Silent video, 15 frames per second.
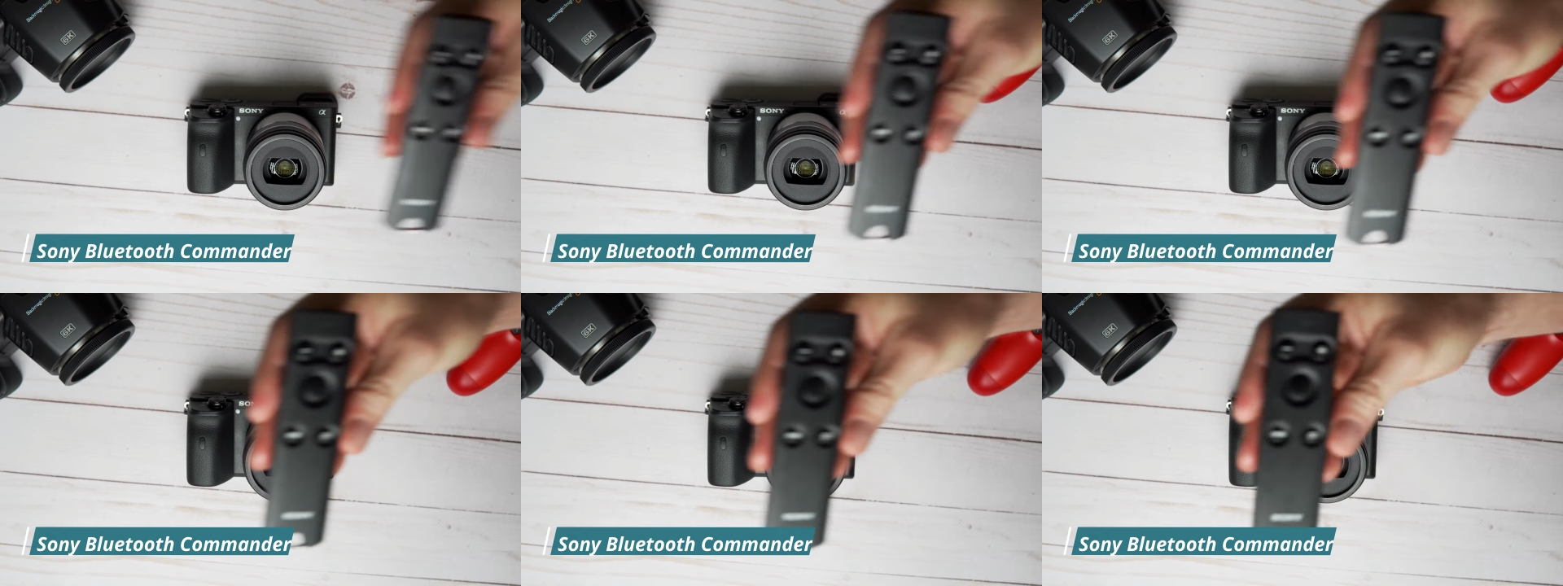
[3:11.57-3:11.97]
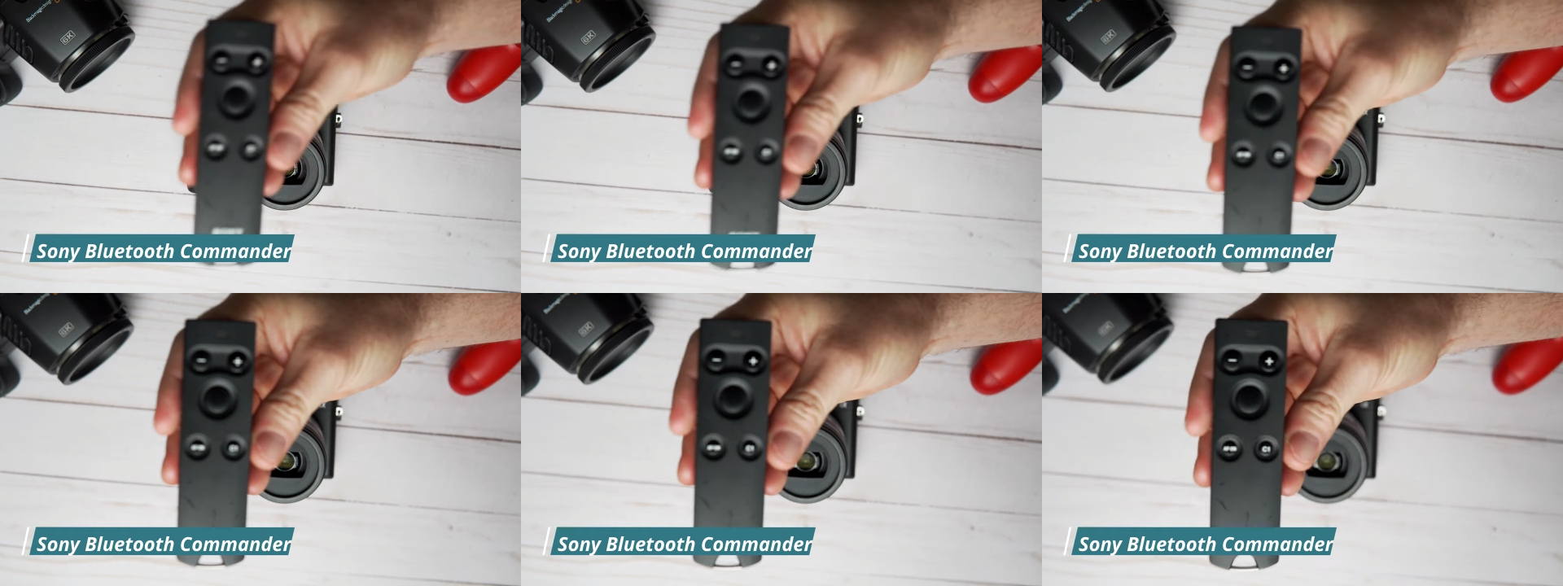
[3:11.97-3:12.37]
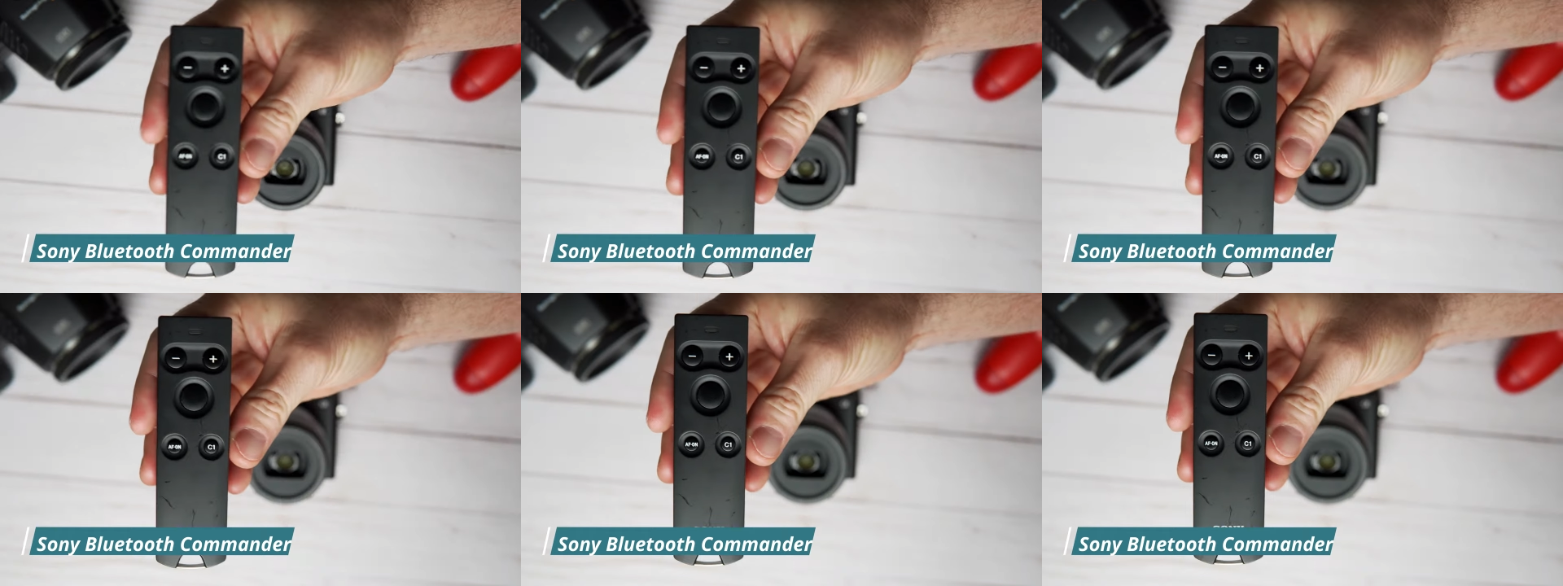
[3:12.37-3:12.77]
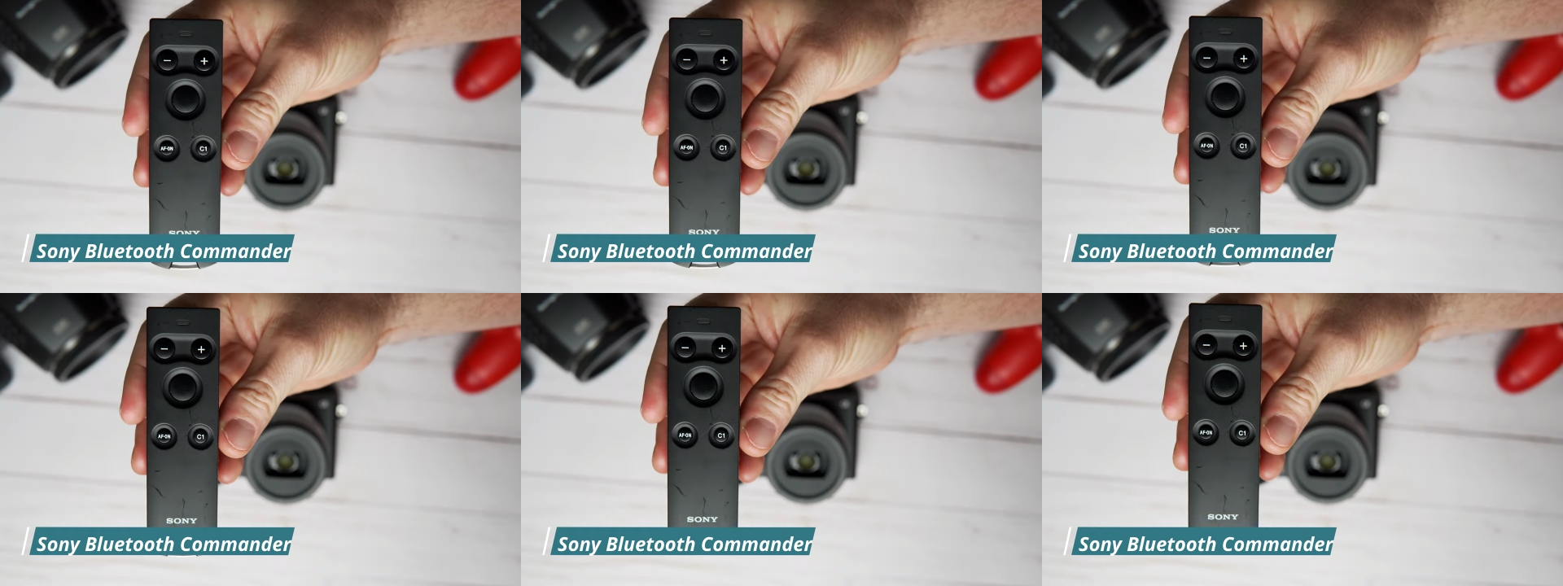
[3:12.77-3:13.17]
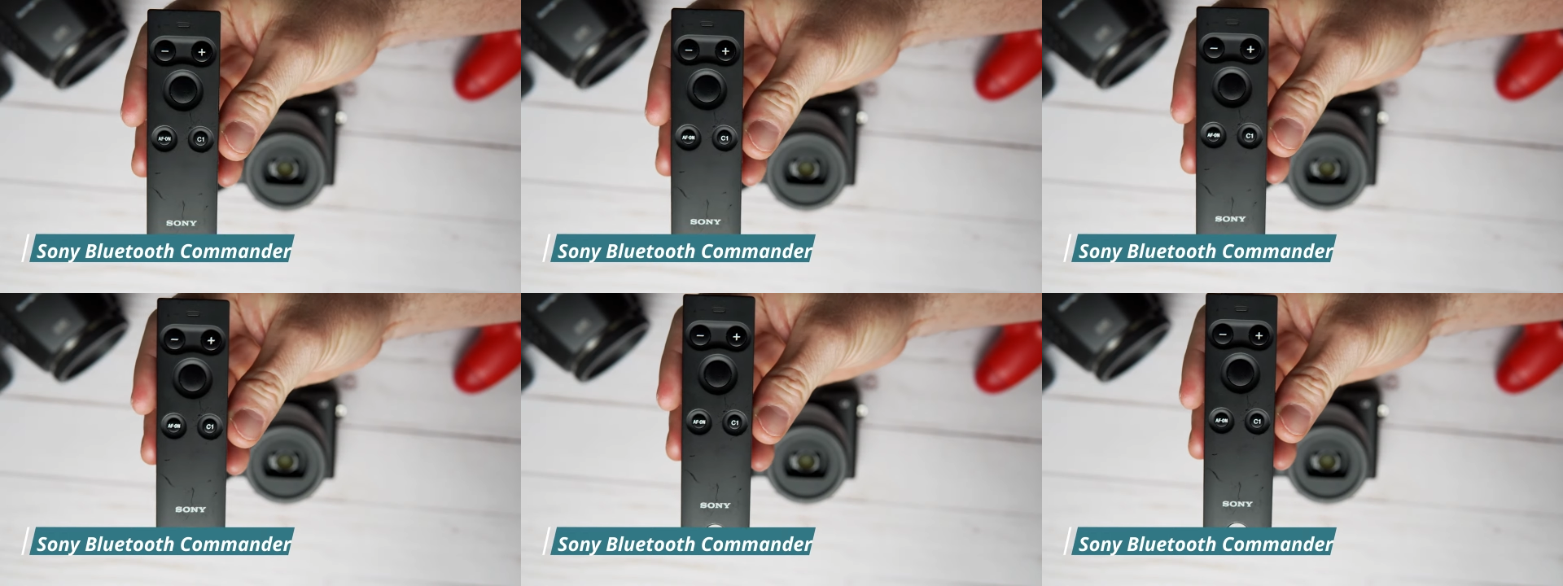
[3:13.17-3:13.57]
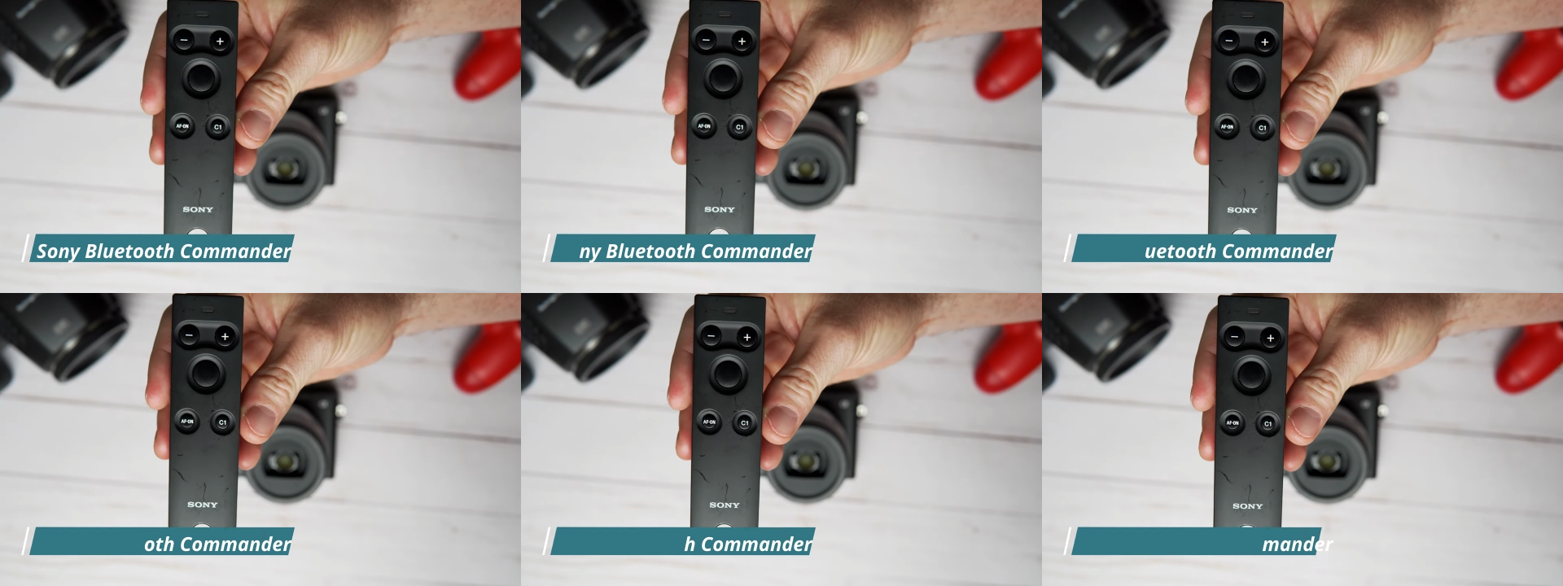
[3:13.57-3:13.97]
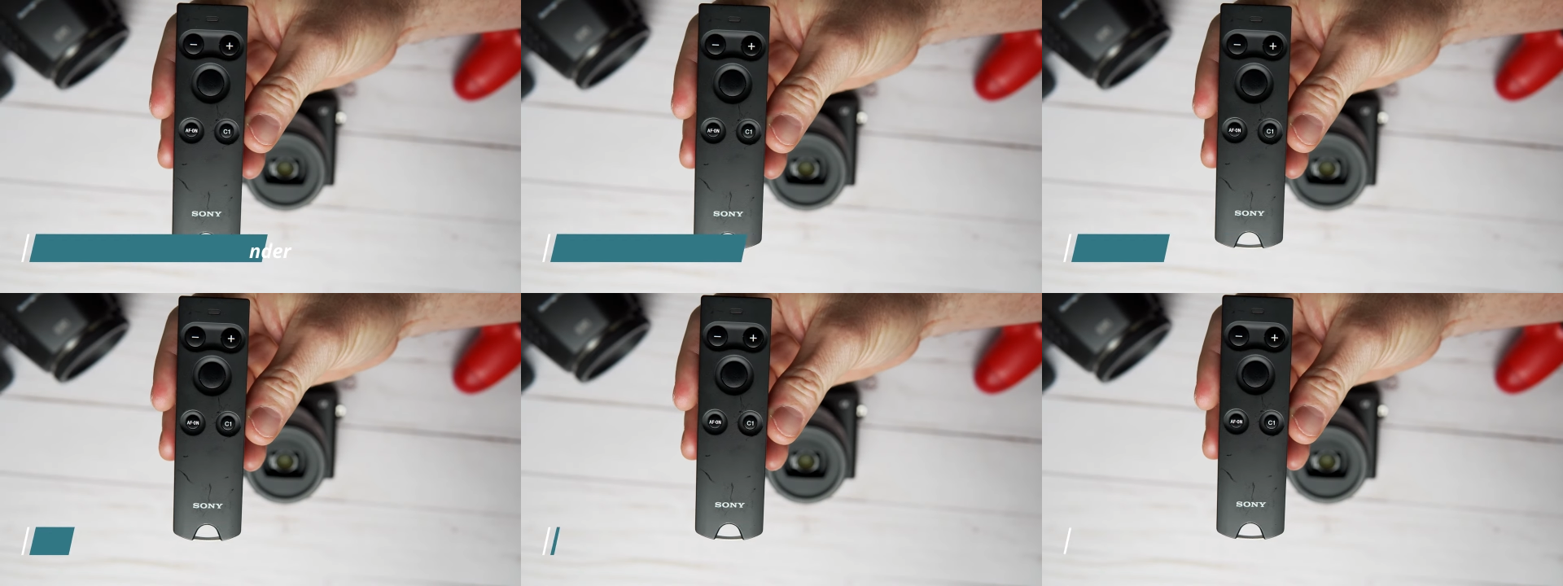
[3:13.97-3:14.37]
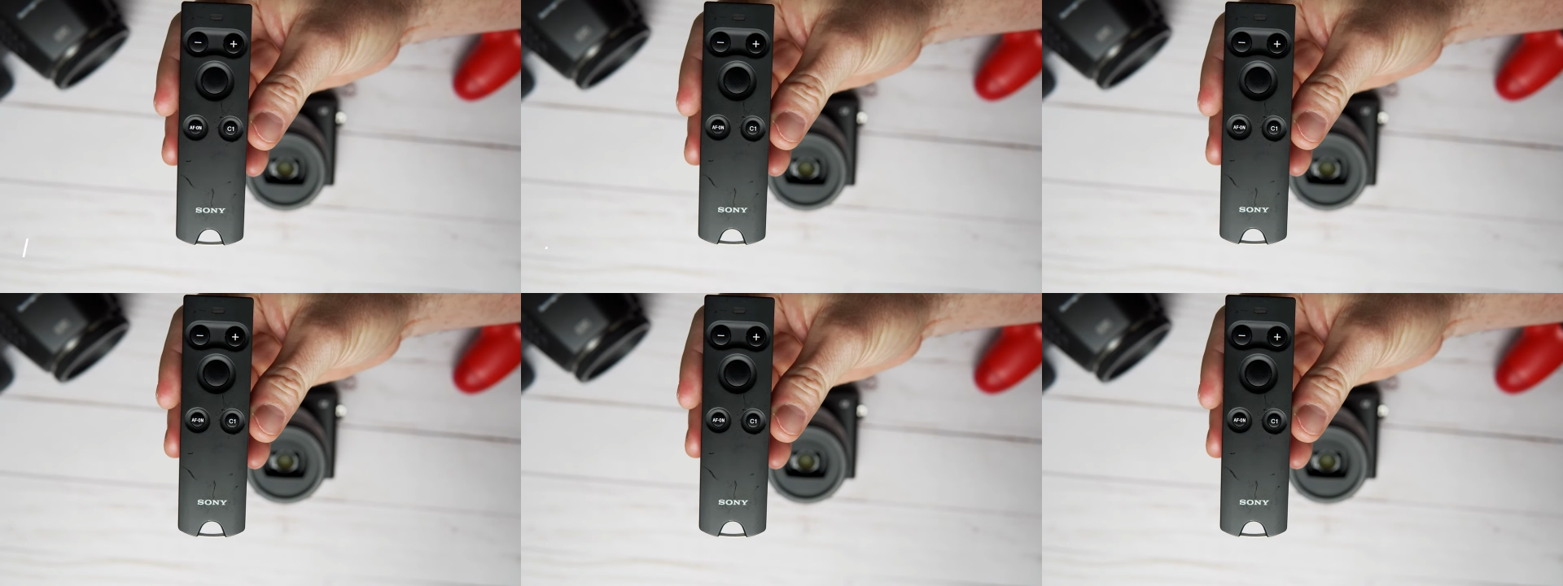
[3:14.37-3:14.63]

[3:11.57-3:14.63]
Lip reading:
(no speaker visible)